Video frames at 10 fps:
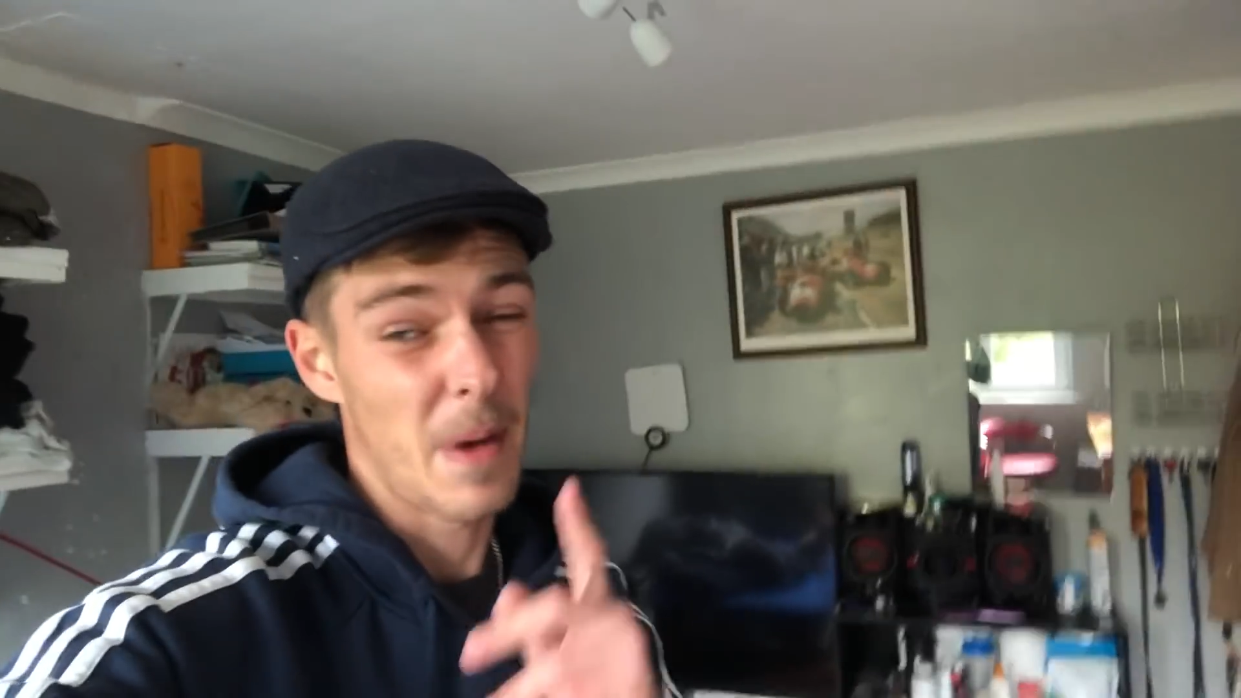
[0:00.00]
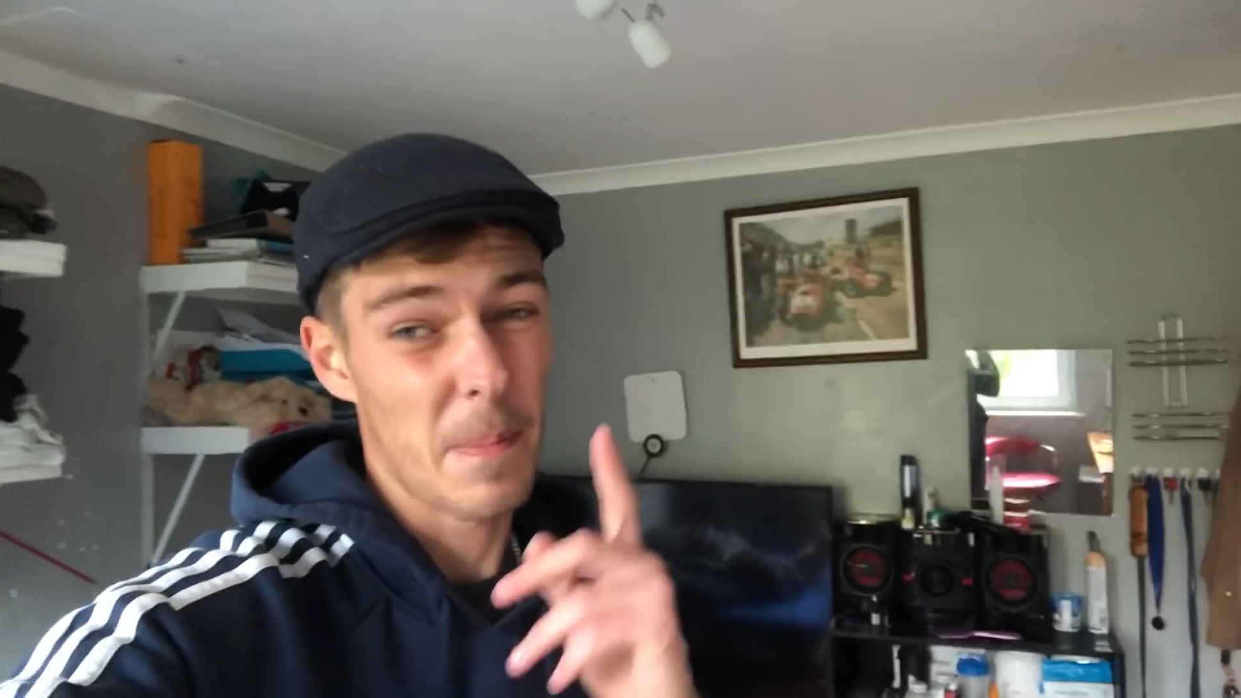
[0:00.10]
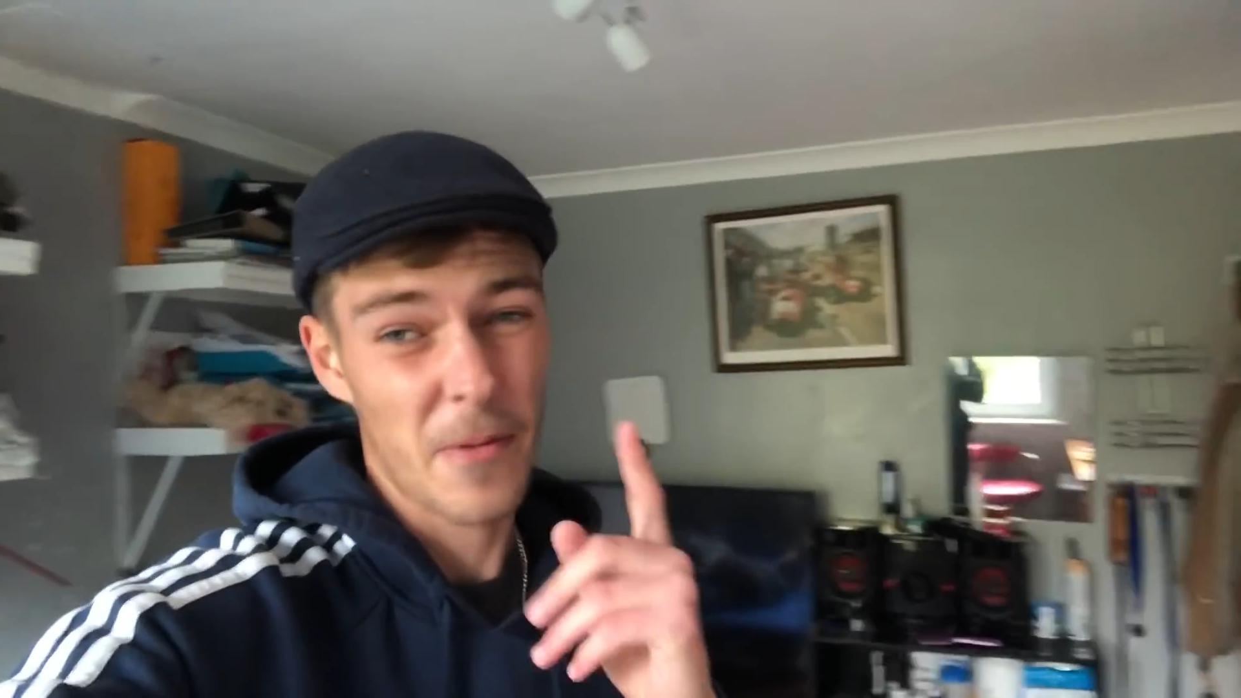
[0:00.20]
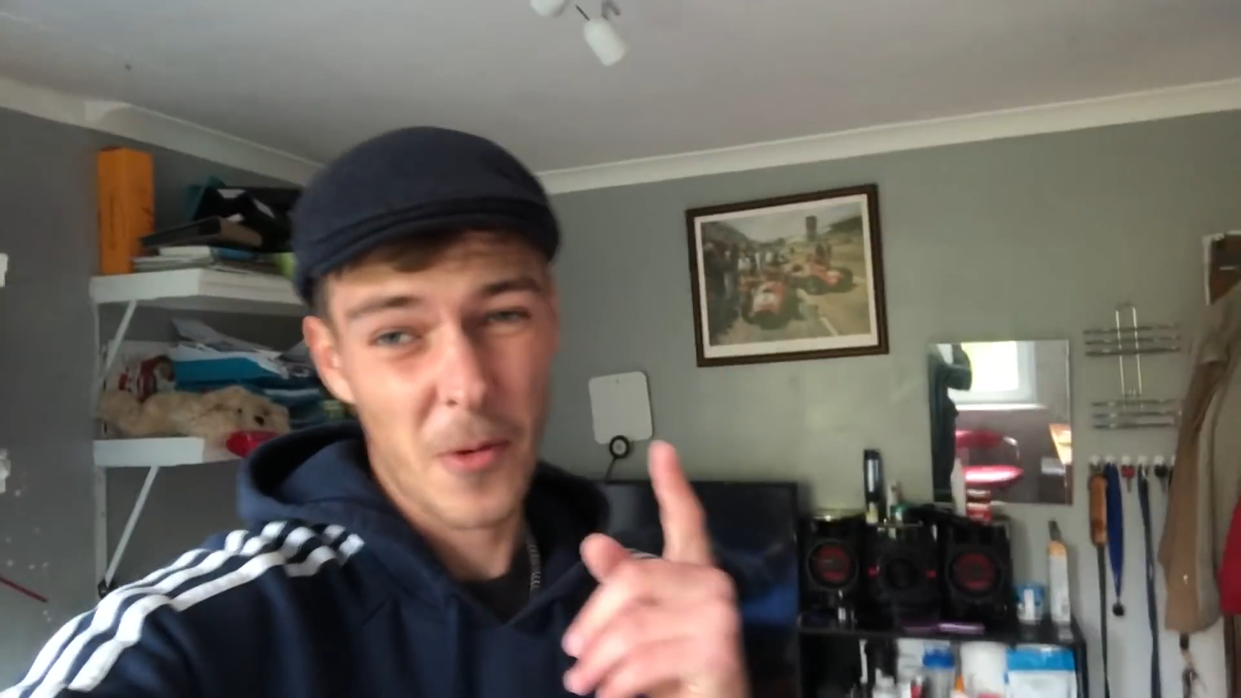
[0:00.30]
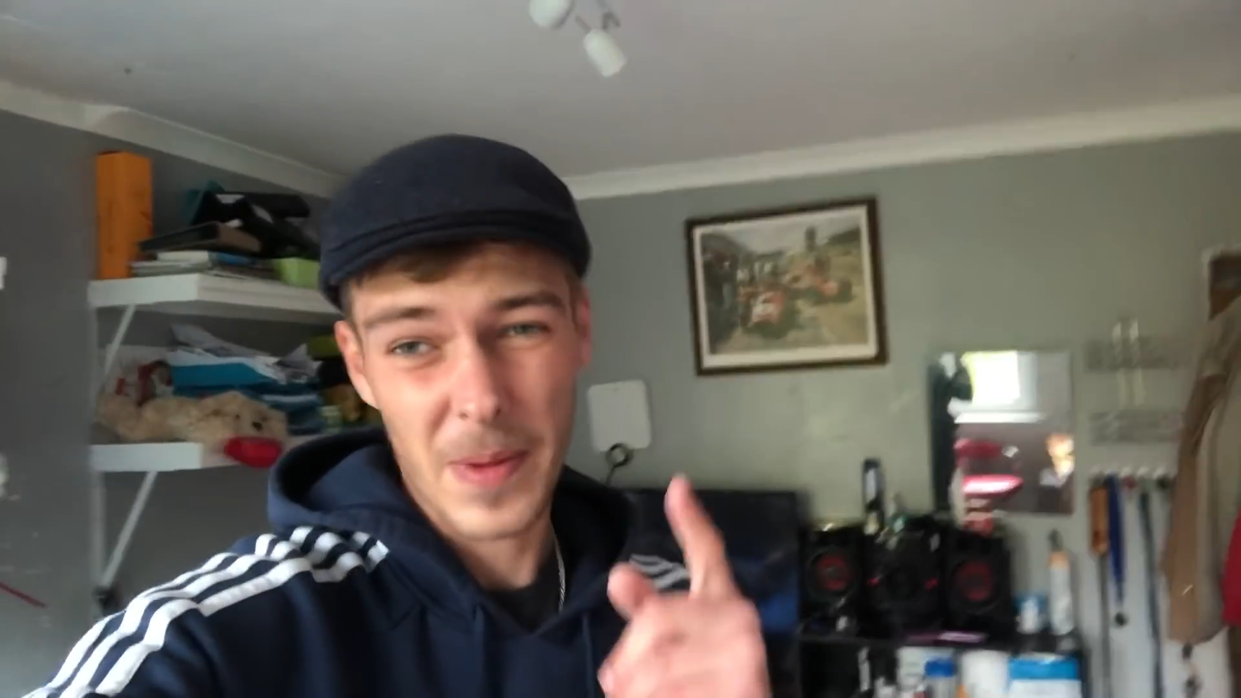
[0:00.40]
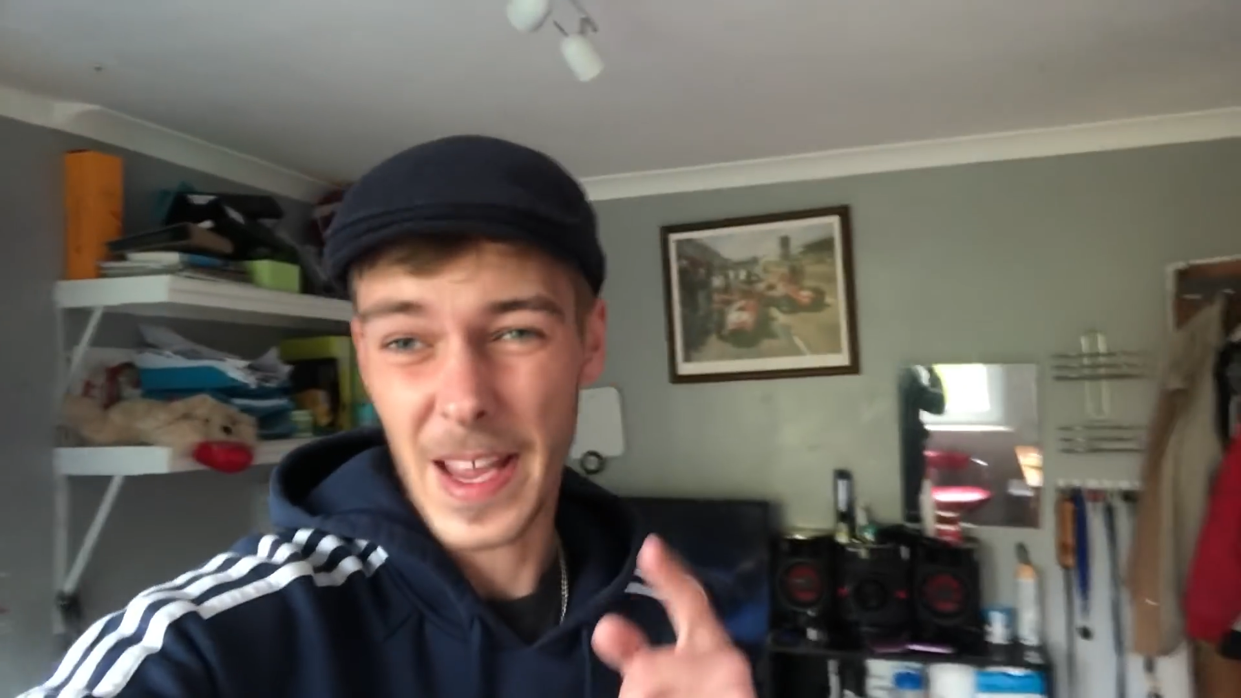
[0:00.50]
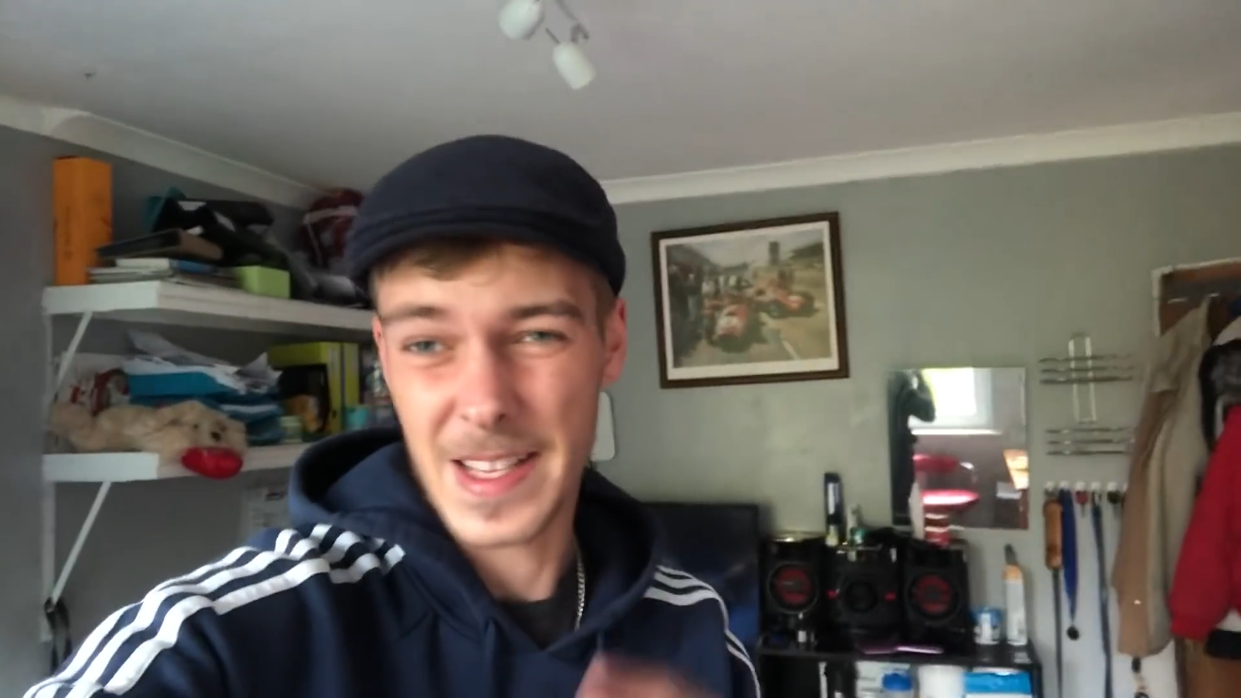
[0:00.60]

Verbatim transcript: but before we